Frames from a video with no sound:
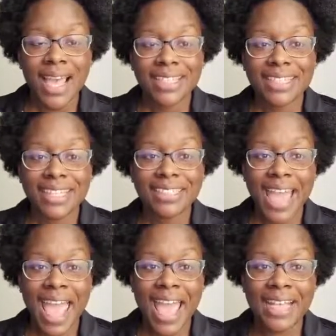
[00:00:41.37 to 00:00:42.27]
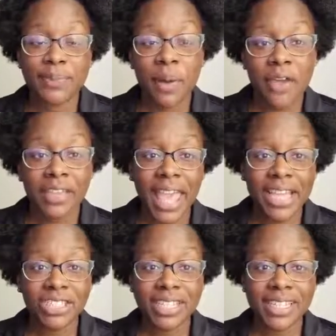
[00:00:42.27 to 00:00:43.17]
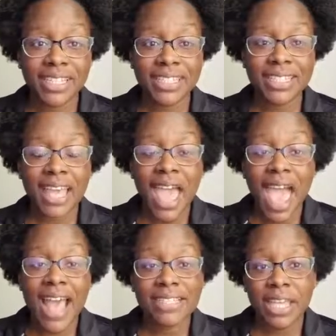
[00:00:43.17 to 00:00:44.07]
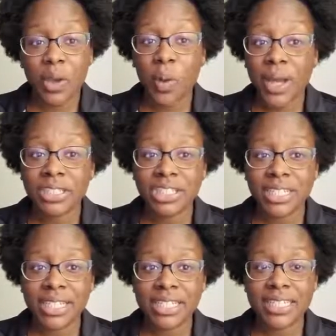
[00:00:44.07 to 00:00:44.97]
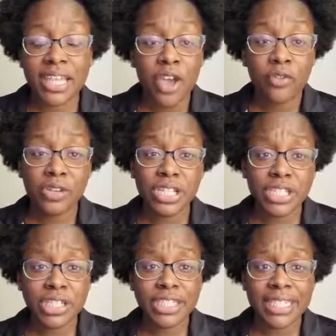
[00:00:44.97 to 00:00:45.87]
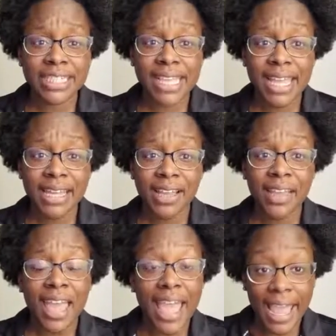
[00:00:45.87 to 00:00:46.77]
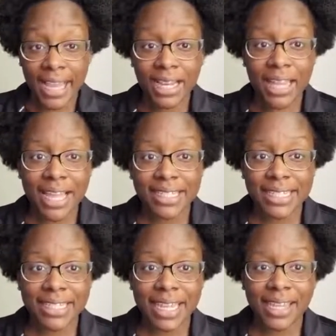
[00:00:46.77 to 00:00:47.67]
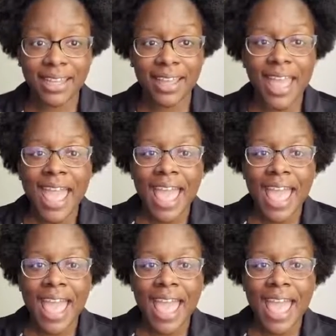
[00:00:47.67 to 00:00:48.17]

such as provocations, asking questions, researching data, analyzing data,